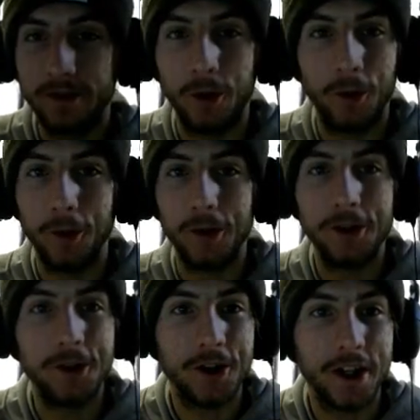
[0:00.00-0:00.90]
All the
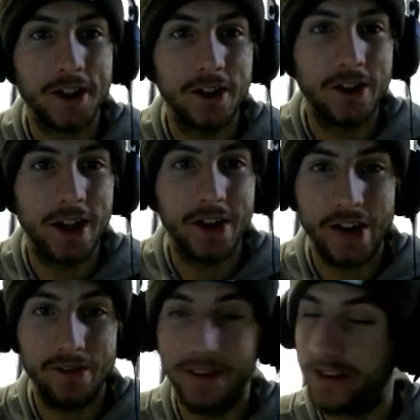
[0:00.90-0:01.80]
new tracks these days
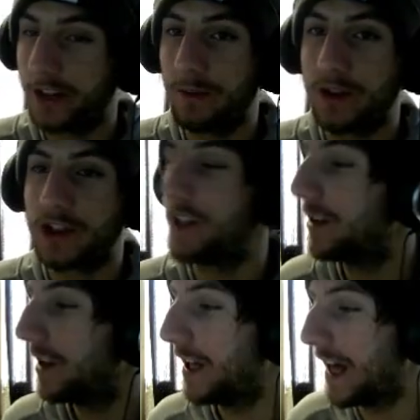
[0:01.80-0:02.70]
have this type of shit
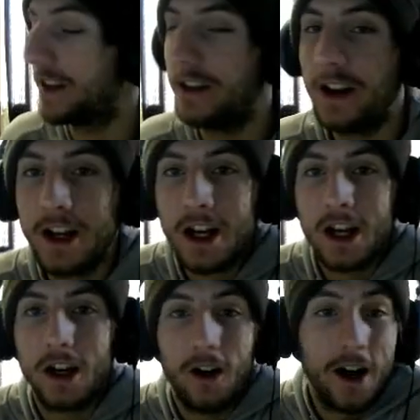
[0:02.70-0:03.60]
in it, and
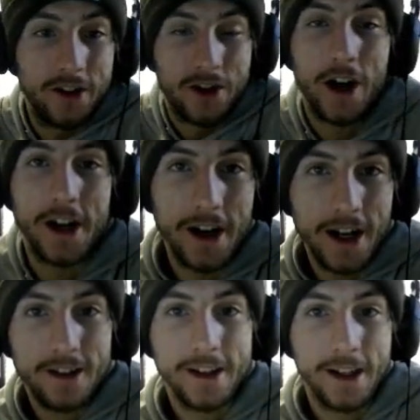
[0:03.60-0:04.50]
I tried it
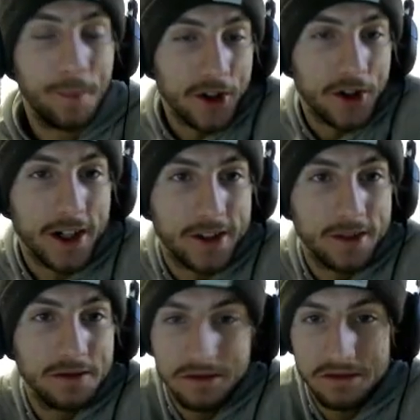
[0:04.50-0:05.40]
out, and my track
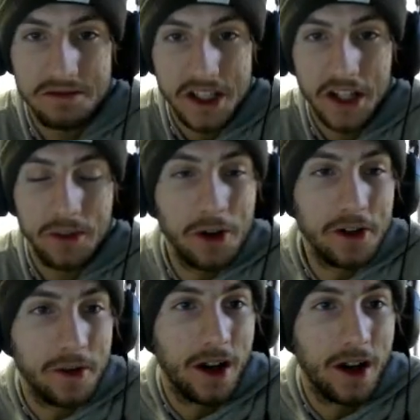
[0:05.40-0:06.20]
sounds modern.